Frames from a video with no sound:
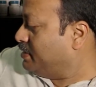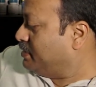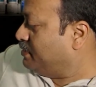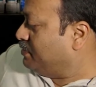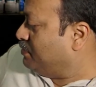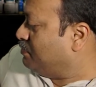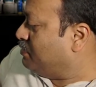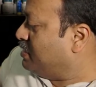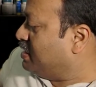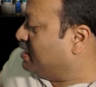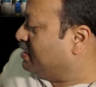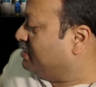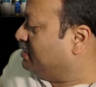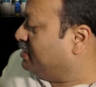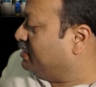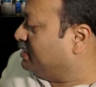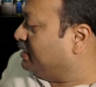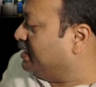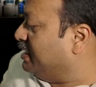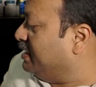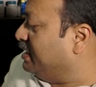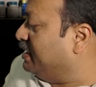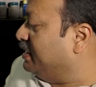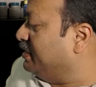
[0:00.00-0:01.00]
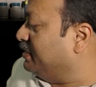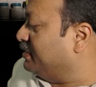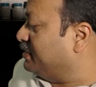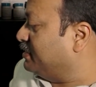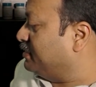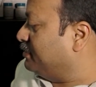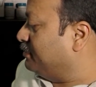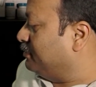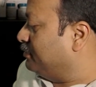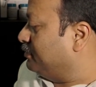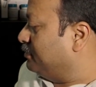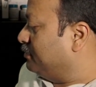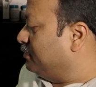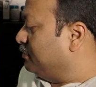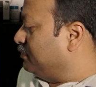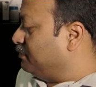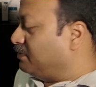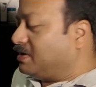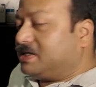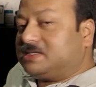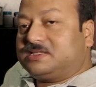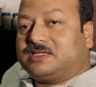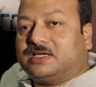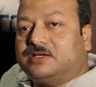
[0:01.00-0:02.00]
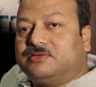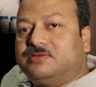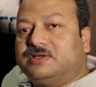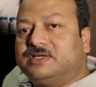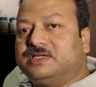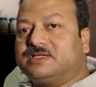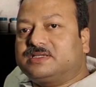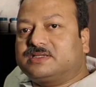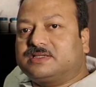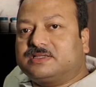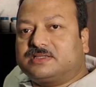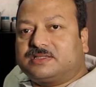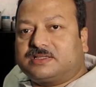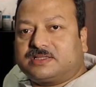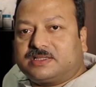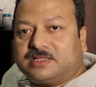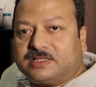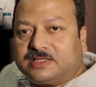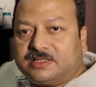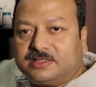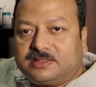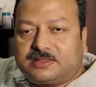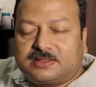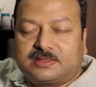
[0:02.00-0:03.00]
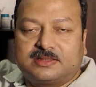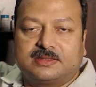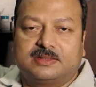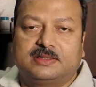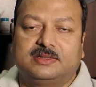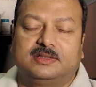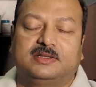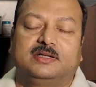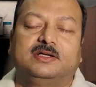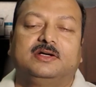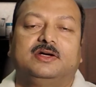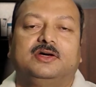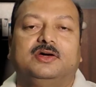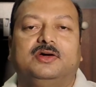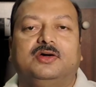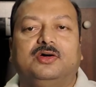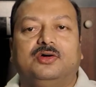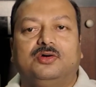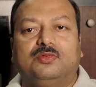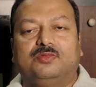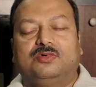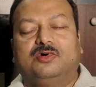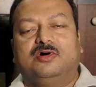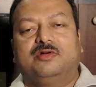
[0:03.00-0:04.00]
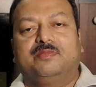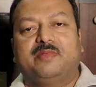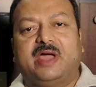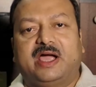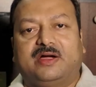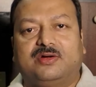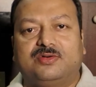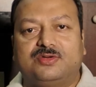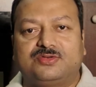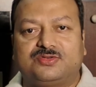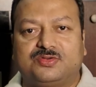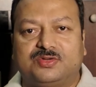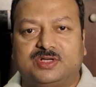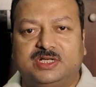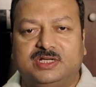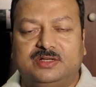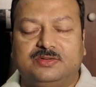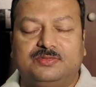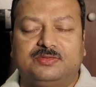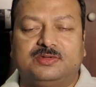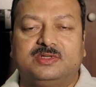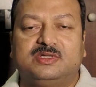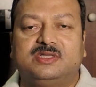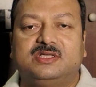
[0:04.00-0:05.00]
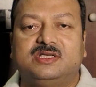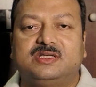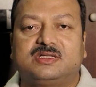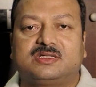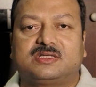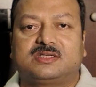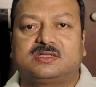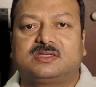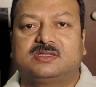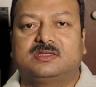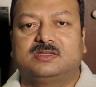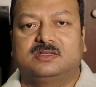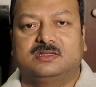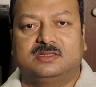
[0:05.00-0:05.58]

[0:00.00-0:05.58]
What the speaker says: what are the settings? First I will discuss the settings. For macro shooting with this